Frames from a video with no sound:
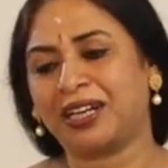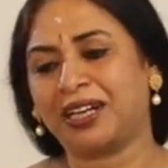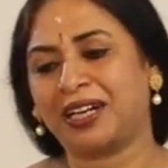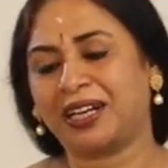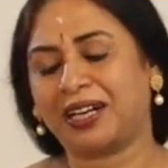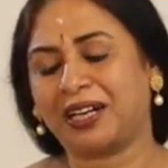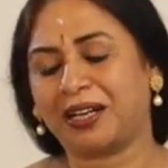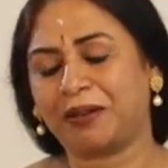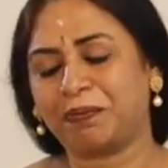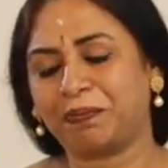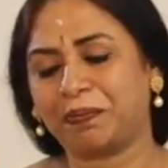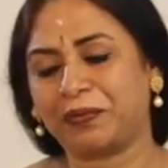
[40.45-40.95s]

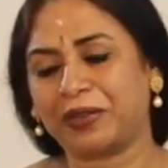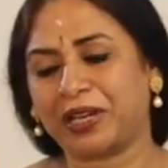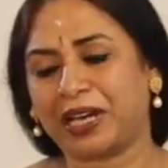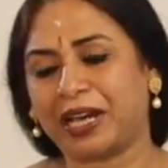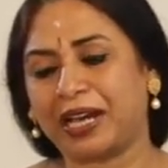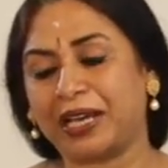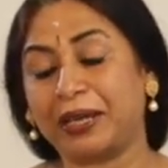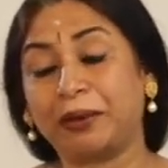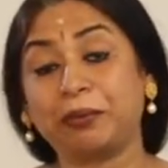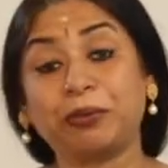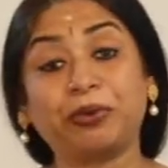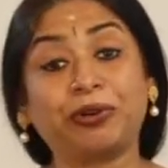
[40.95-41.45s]

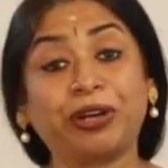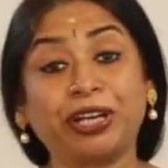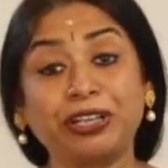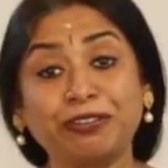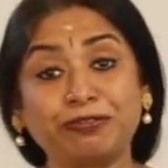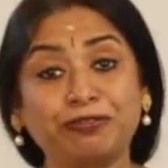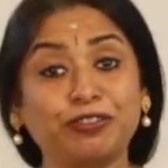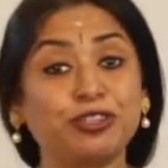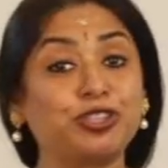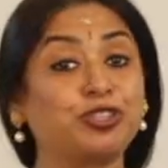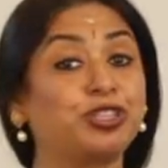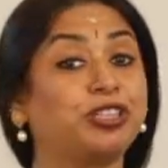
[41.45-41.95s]
I am
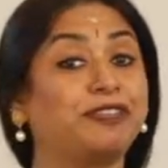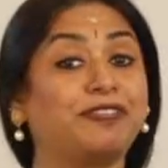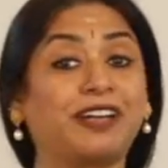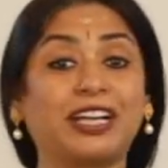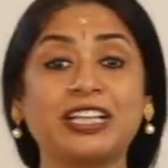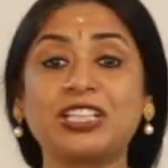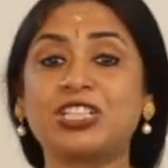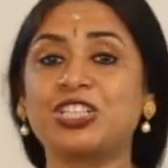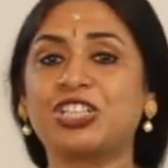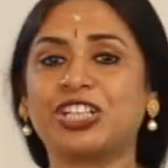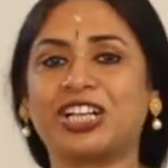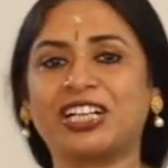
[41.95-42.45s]
grateful to the
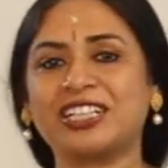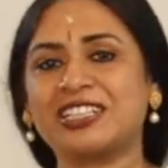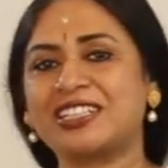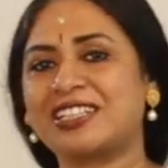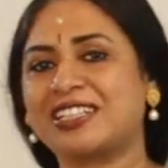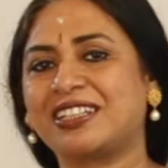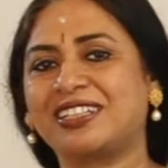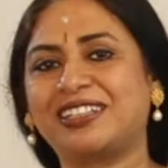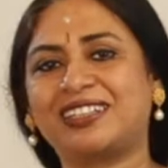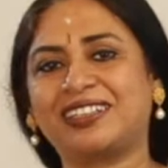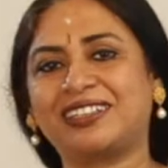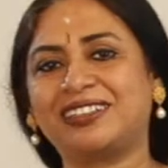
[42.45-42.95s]
Vice
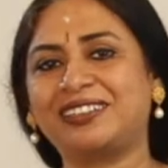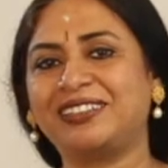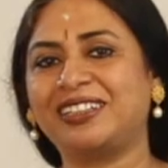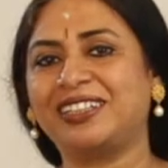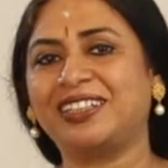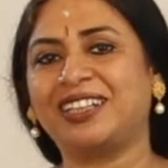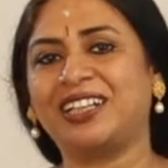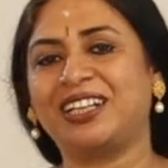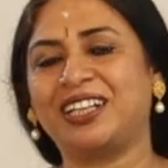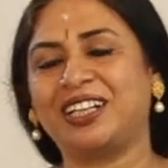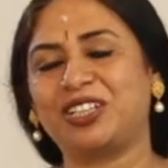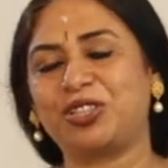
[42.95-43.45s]
Chancellor,
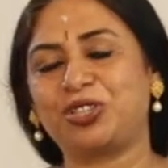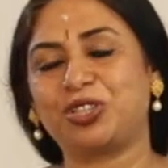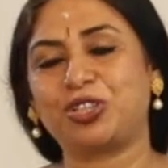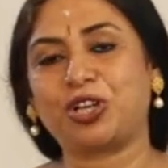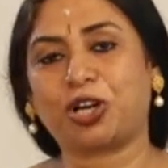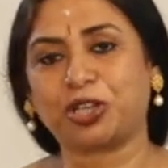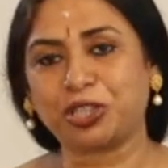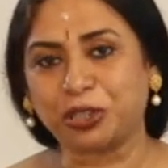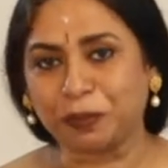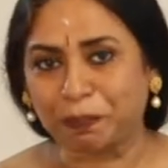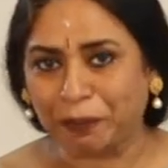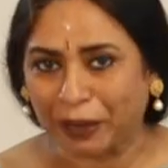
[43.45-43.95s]
to
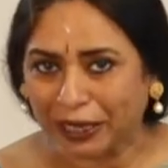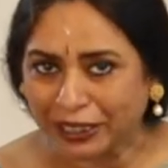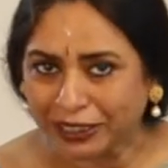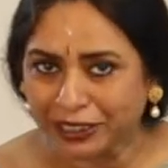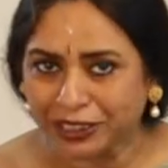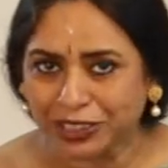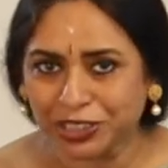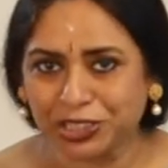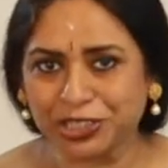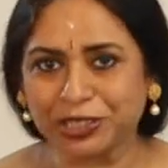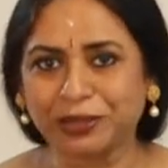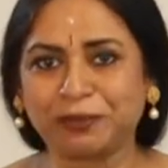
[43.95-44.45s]
Dr.
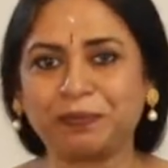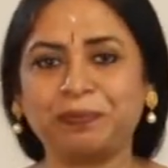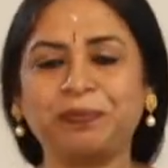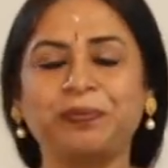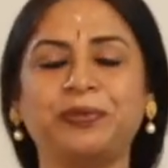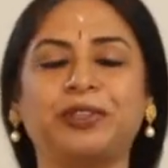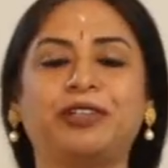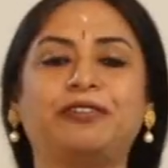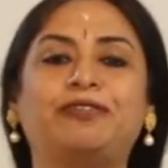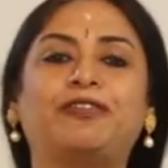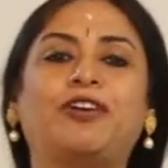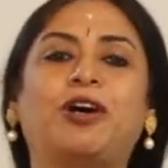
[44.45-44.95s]

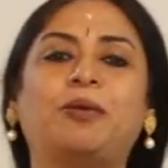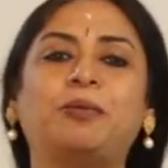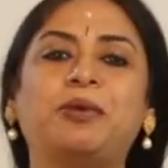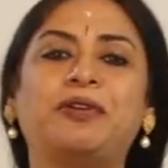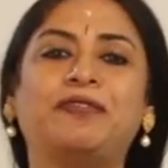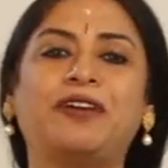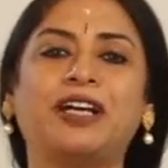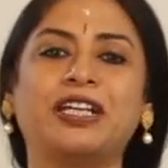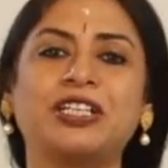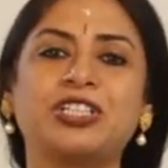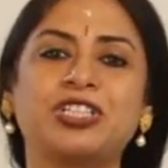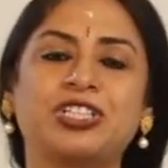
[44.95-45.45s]
Pankajam, the former
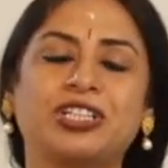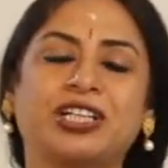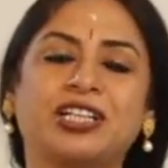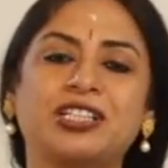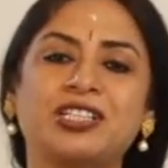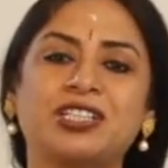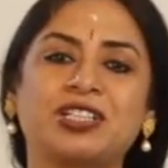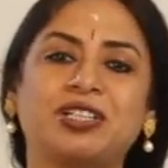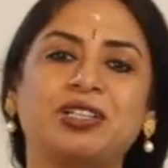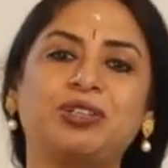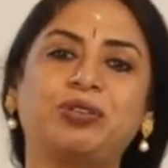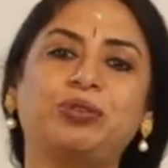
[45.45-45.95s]
Vice
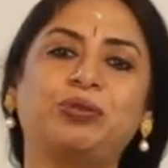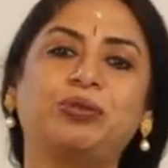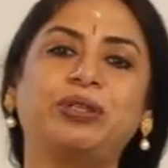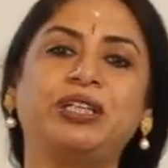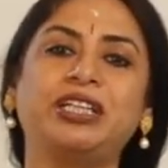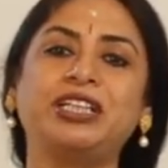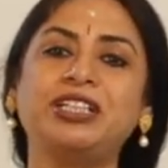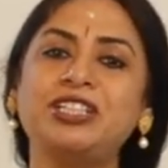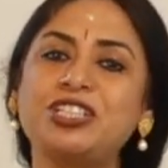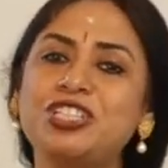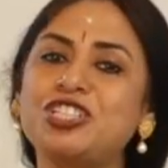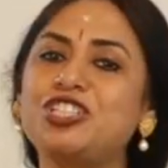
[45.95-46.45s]
Chancellor who
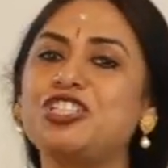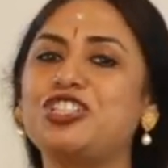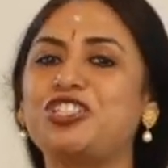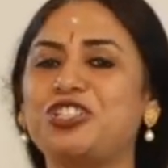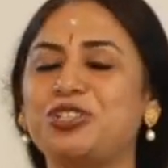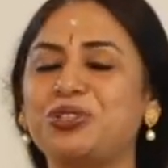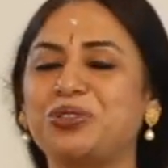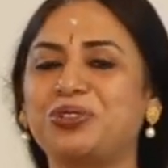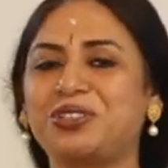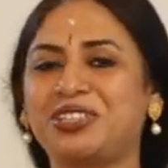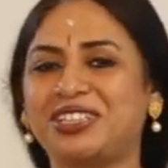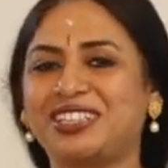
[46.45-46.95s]

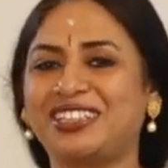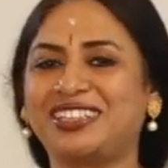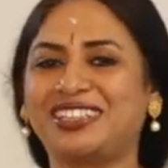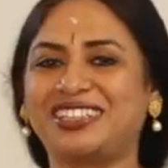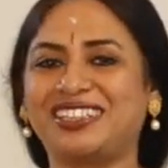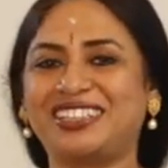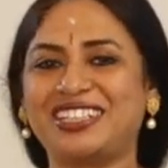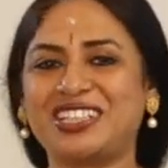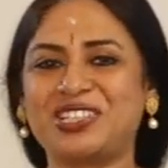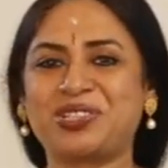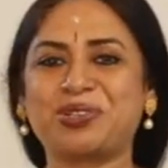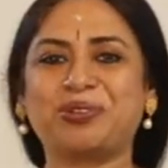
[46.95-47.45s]

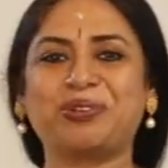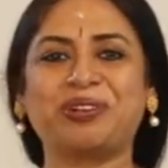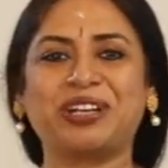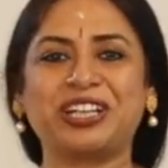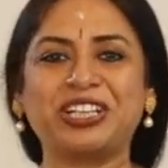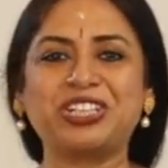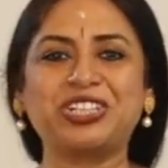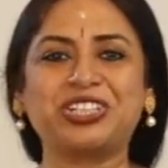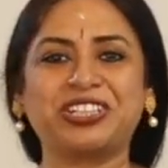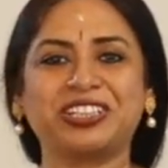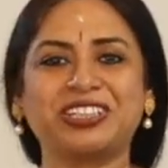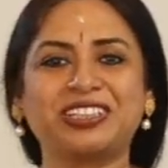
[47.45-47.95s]
instituted this
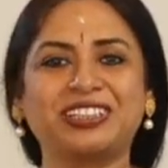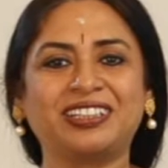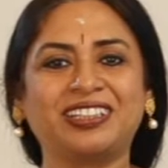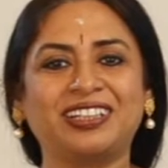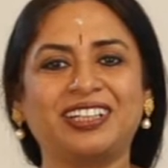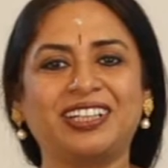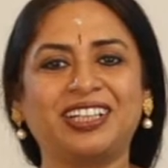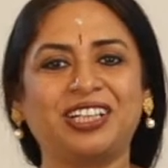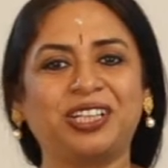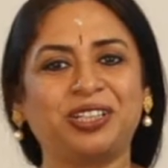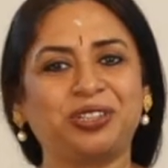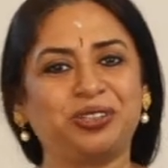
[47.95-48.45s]
oration,
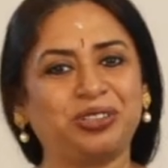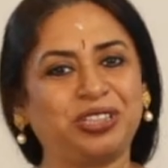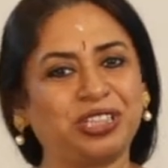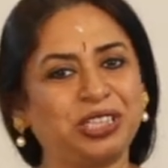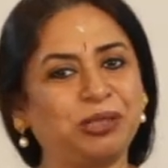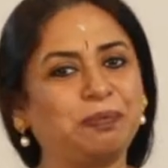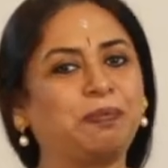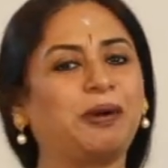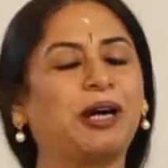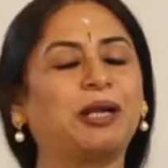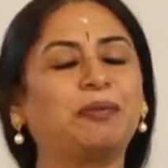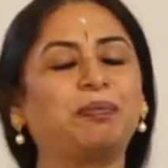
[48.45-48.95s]
to the
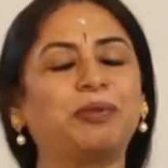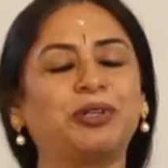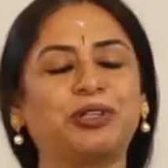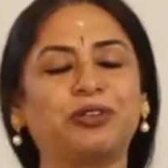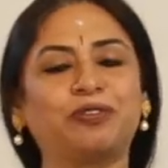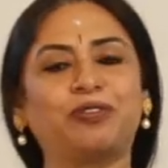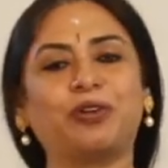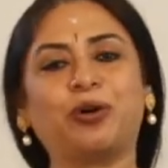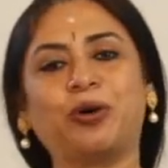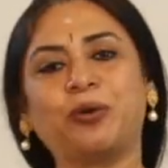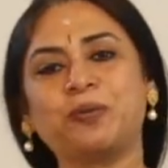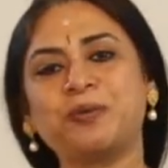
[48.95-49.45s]
Department
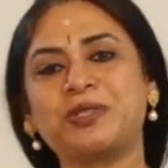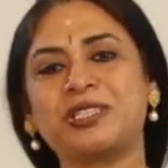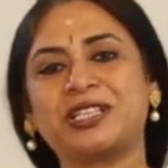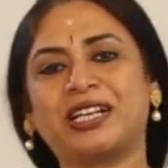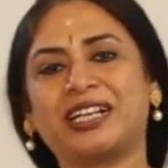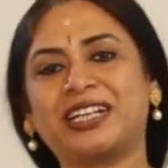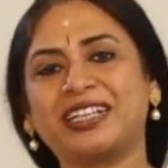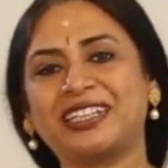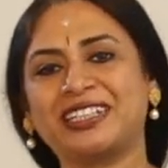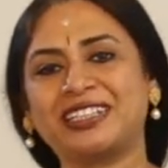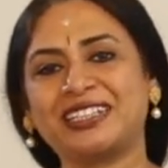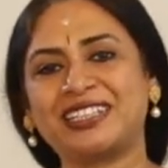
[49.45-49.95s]
of Home
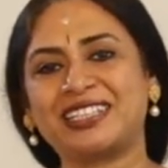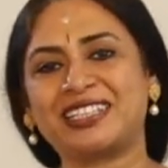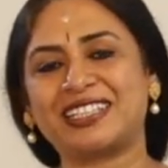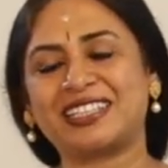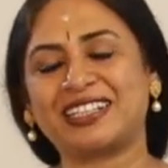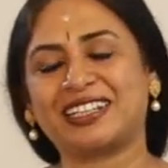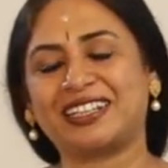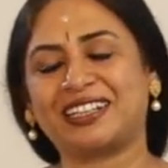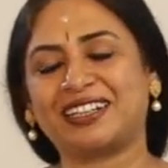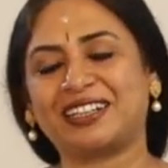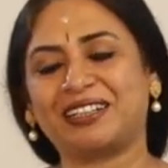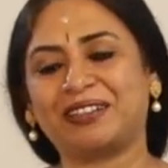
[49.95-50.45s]
Science,
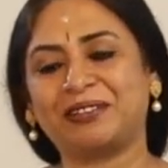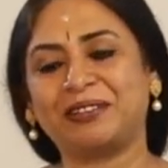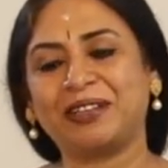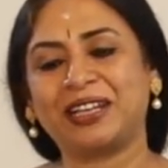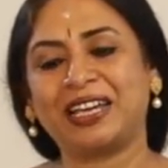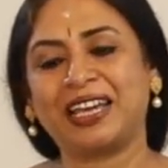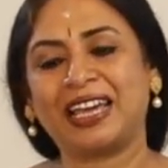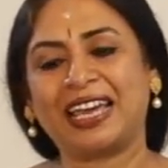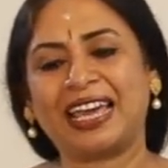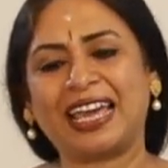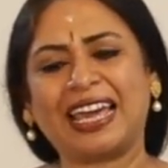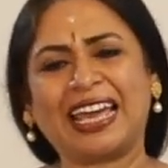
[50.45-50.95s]

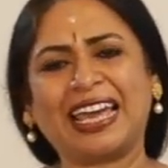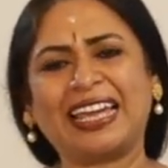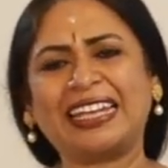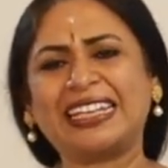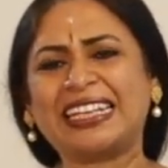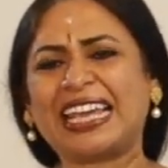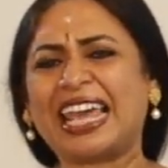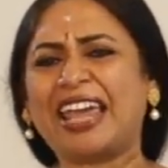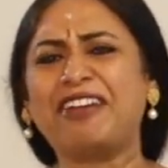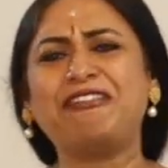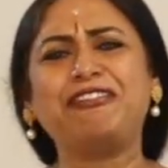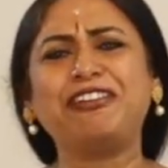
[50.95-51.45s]

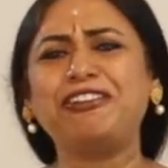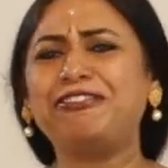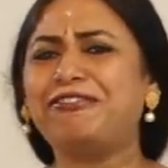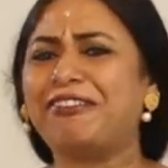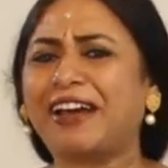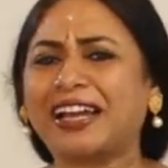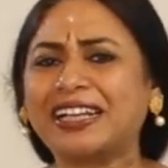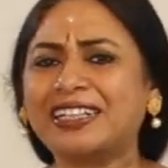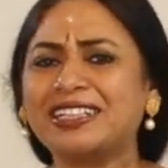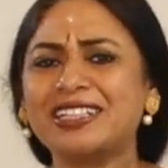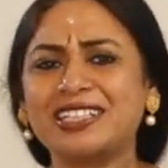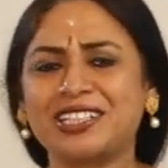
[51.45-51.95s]
and every
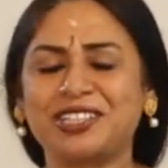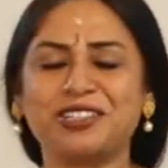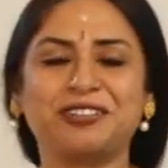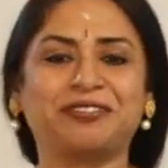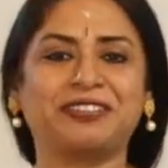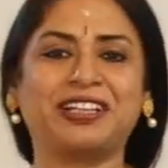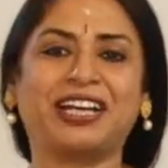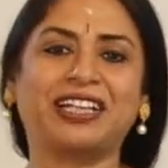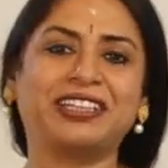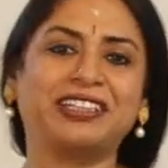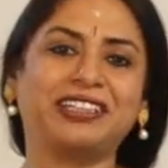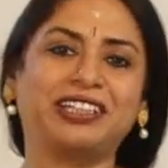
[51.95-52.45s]
faculty of
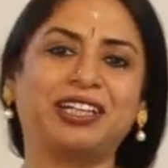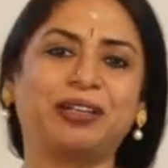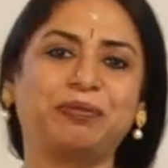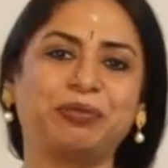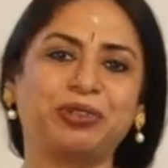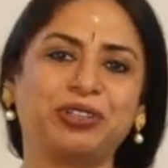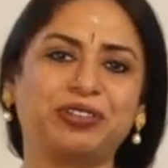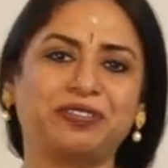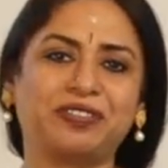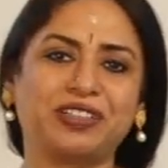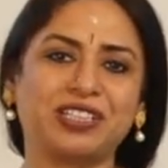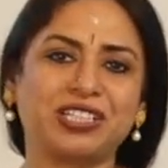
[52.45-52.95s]
Gandhigram
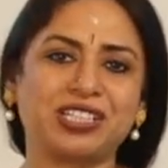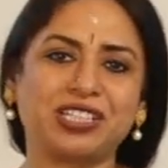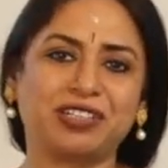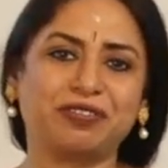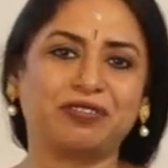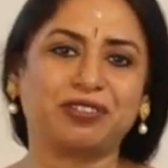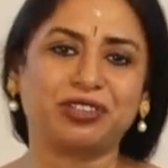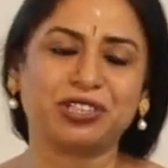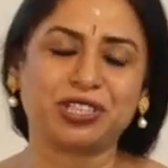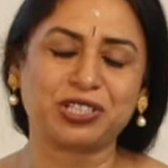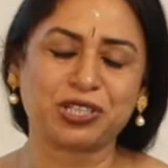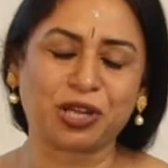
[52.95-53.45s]
University
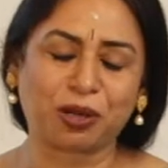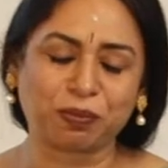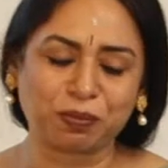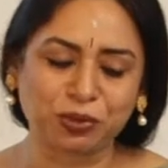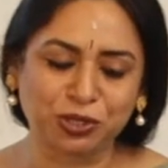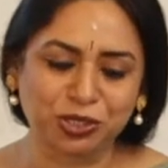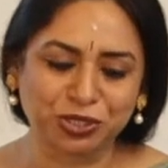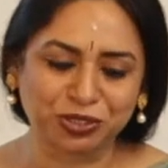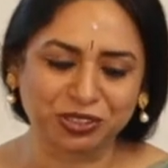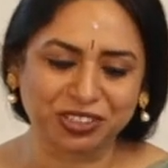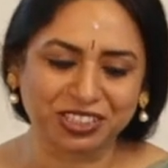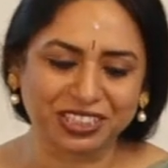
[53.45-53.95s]
for this
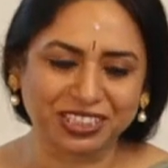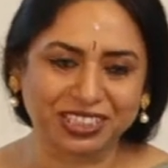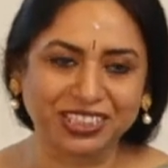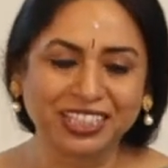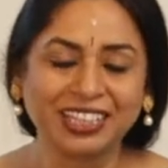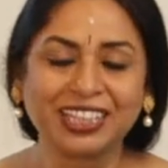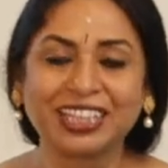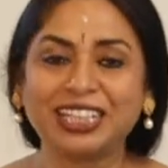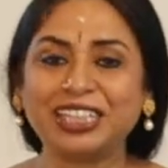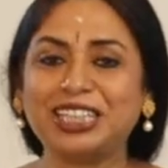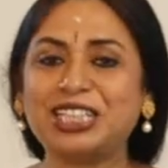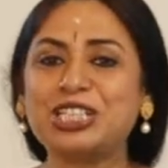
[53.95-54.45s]
opportunity.
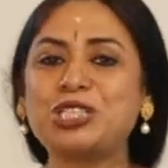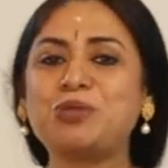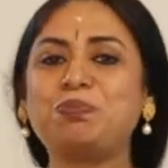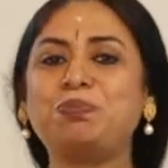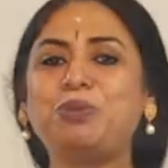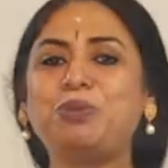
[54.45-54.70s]
This